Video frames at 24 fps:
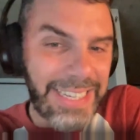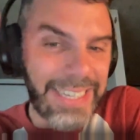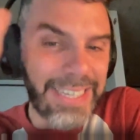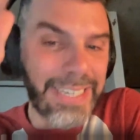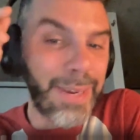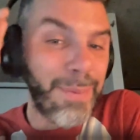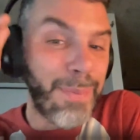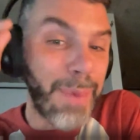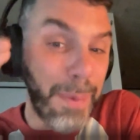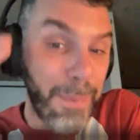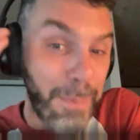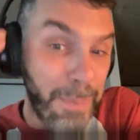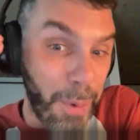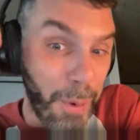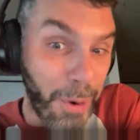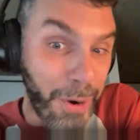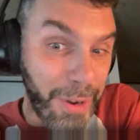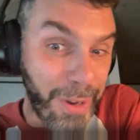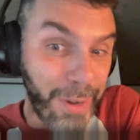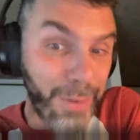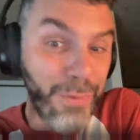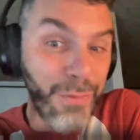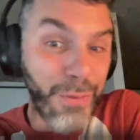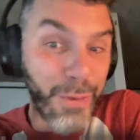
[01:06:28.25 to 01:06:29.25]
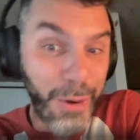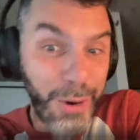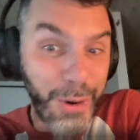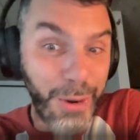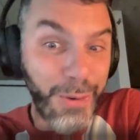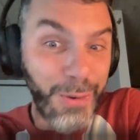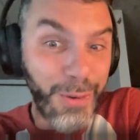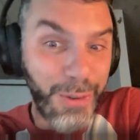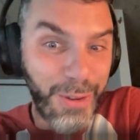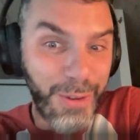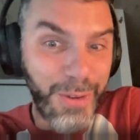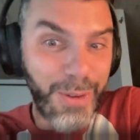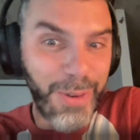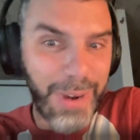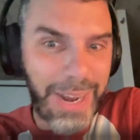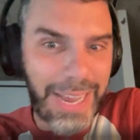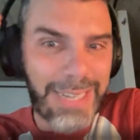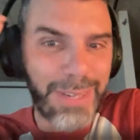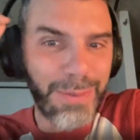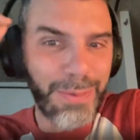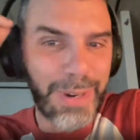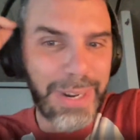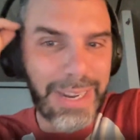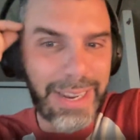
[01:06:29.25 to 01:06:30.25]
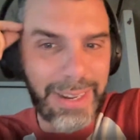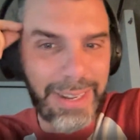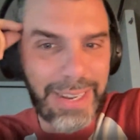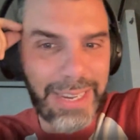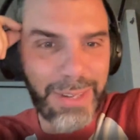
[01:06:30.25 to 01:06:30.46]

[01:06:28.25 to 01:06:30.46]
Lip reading: seemed important for you too. That's what's